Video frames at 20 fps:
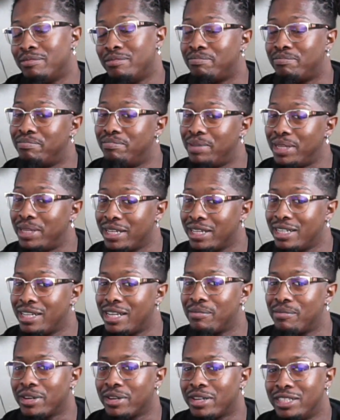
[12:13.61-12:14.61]
being a
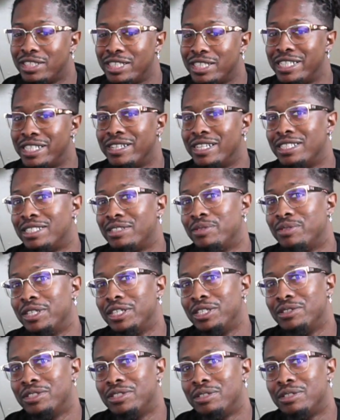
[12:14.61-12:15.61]
network engineer isn't what it
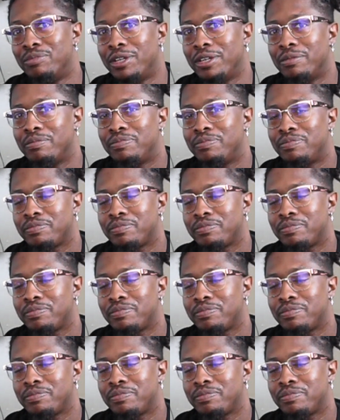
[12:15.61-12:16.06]
used to be.